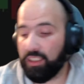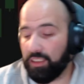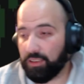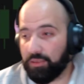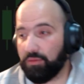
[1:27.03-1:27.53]

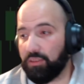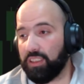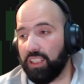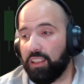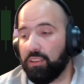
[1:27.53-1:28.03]
so just
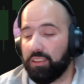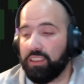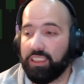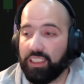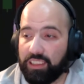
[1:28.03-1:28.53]
like Cody
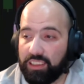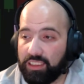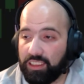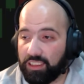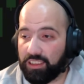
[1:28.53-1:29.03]
said, it's
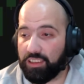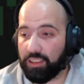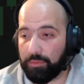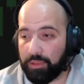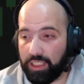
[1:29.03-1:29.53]
not
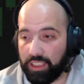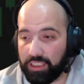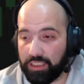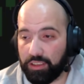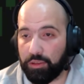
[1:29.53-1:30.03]

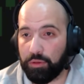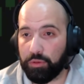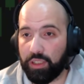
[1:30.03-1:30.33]
something you